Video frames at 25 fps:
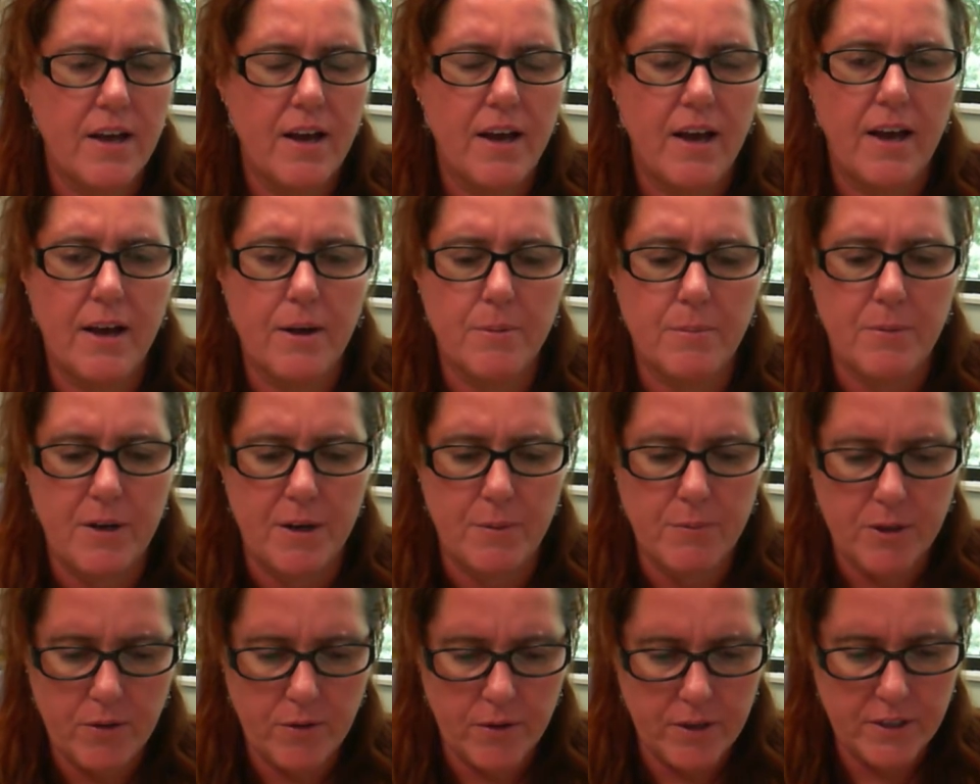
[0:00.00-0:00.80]

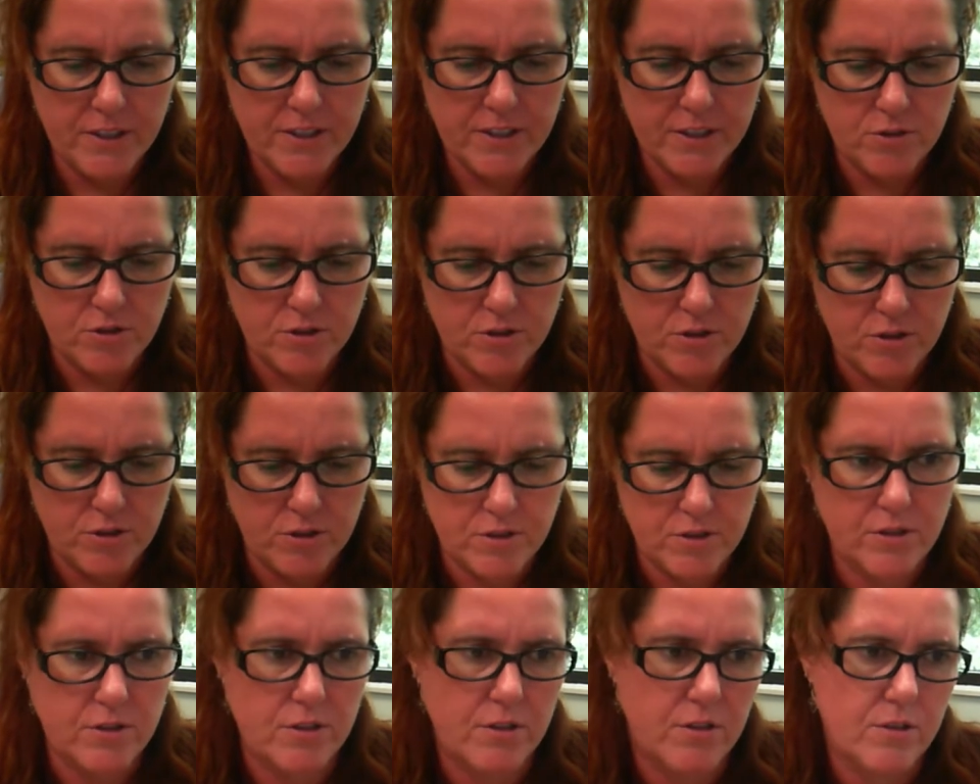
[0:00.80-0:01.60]
and we're going to
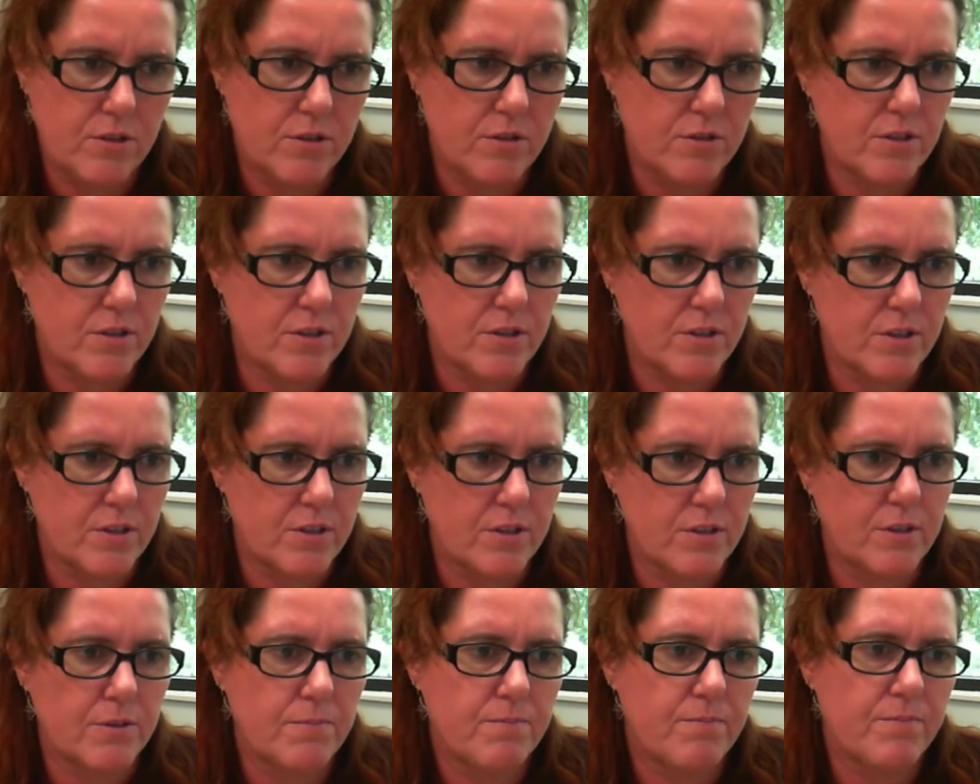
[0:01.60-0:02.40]
introduce you to
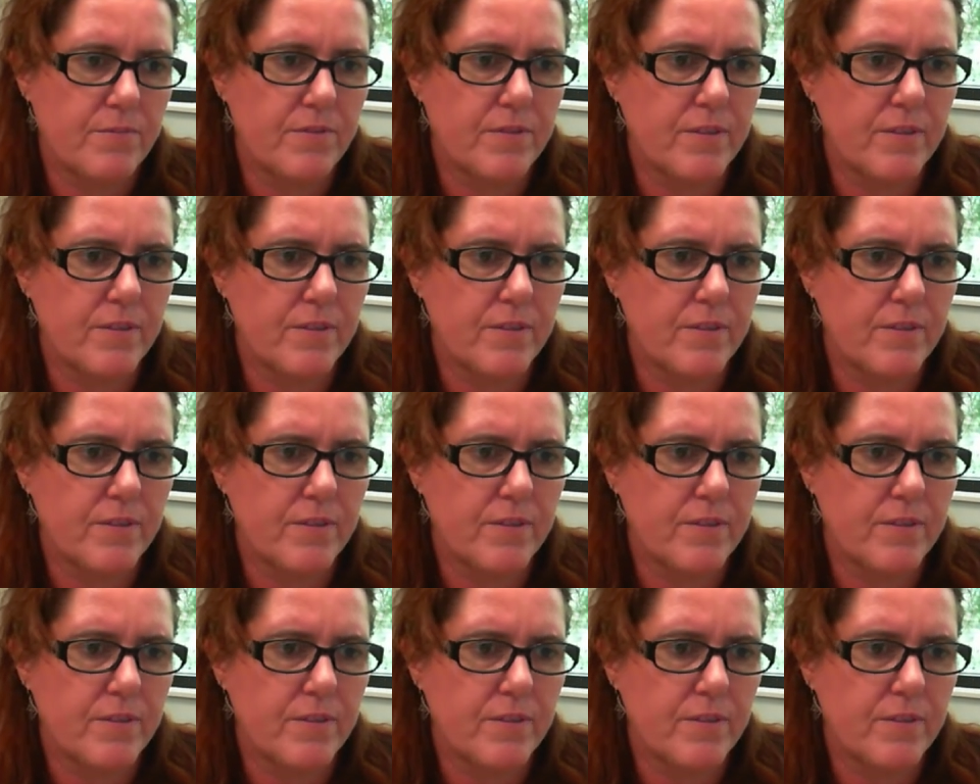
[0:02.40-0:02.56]
the